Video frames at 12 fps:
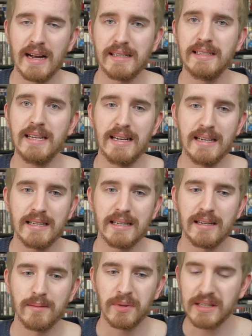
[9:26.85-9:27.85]
I did it.
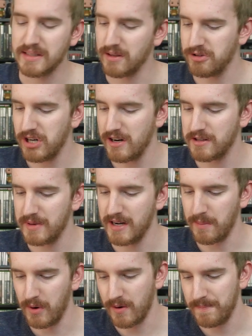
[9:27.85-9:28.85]
Please don't charge me
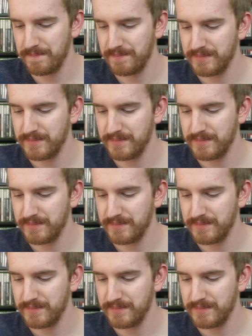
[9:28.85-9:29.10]
anymore.